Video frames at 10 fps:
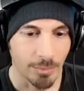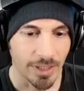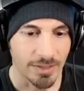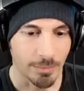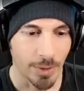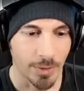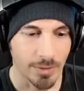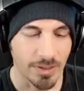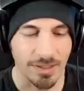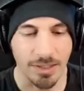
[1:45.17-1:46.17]
But I
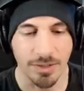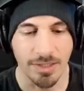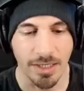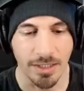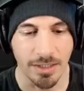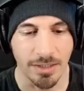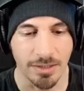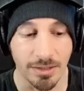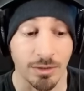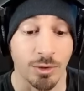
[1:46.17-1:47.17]
suppose let's actually take
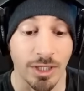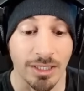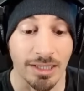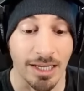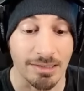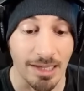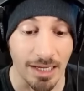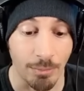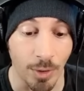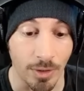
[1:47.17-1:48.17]
a look at that
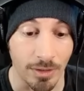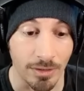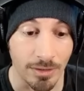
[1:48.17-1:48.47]
attack bar.